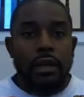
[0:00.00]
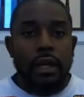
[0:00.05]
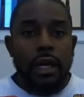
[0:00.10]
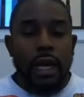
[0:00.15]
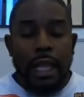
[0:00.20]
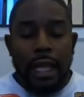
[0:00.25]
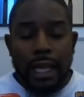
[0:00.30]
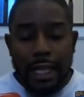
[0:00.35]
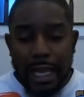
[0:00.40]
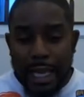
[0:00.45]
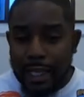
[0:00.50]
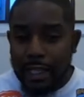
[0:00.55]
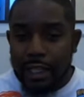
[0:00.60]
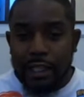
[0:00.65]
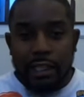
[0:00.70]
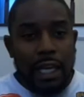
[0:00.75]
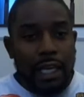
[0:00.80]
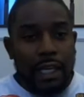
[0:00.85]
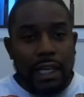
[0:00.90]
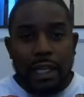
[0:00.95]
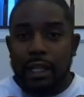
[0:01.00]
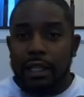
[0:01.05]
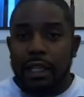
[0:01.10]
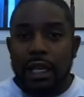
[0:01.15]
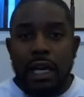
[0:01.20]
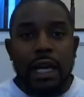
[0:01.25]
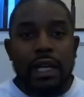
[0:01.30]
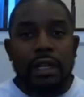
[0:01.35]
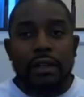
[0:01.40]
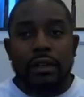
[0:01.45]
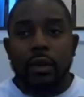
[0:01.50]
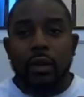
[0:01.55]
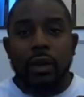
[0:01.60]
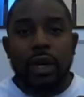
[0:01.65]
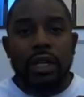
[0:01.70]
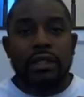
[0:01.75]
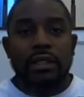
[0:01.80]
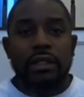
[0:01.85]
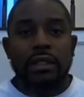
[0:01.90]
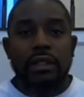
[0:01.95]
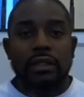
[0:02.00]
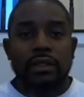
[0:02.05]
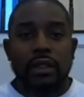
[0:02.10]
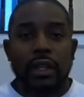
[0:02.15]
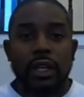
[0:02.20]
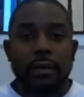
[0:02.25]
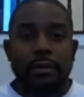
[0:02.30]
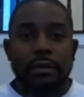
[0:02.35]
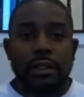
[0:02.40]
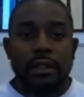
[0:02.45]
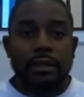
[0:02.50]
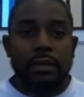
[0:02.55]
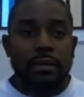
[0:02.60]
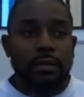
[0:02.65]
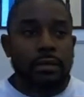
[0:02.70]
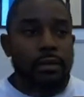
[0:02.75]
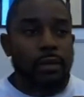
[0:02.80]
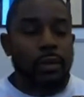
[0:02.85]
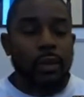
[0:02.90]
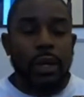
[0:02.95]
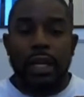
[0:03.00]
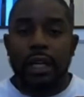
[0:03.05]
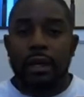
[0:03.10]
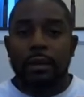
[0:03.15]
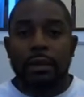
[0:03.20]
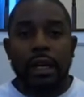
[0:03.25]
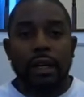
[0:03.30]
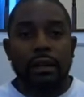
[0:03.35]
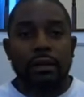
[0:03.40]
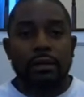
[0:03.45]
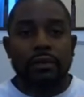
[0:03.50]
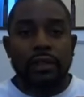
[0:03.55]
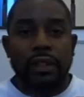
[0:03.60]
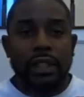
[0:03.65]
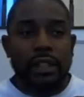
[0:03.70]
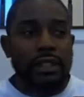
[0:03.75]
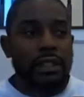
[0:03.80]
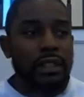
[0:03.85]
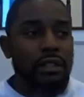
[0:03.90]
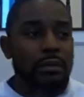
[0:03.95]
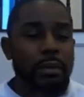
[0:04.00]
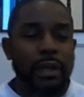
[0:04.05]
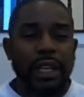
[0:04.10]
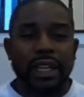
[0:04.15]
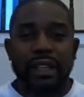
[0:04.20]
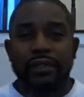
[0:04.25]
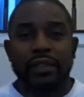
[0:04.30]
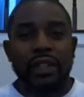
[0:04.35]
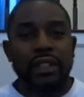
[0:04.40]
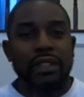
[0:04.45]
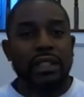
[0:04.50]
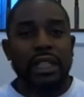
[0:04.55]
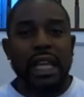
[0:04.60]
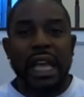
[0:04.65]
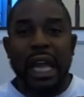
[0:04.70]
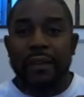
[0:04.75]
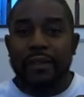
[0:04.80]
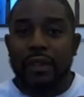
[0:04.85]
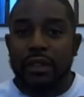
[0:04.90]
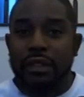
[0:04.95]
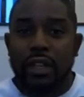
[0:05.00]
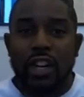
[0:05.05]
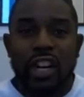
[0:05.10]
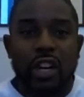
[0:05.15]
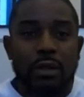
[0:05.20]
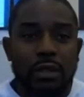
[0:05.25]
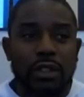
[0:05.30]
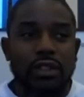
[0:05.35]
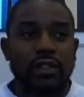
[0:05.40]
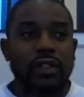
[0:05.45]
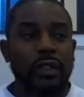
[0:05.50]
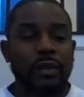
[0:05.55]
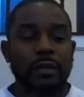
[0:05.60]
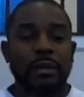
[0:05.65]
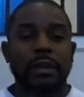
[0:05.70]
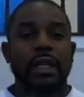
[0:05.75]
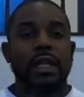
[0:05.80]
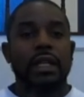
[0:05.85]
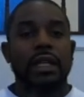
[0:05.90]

I get a lot of questions just while I'm out fishing, bank fishing, after tournaments from